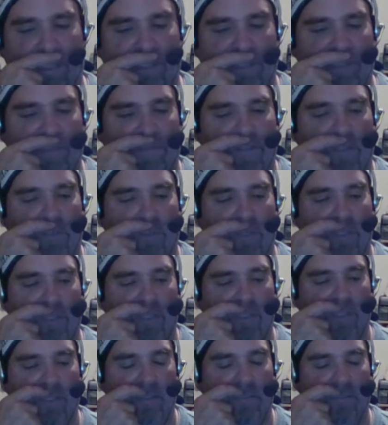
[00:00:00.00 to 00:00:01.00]
With this, it
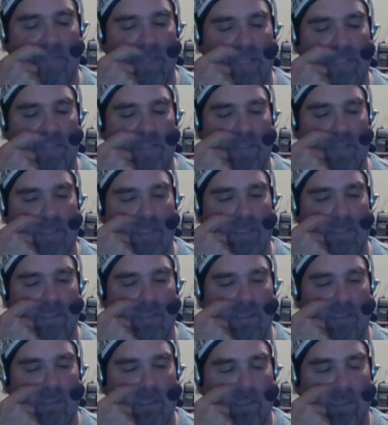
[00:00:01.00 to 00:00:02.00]
doesn't matter if you
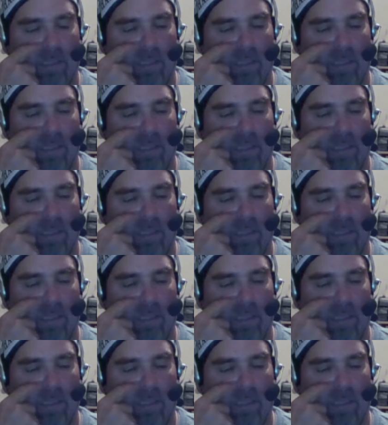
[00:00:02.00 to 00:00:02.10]
lose.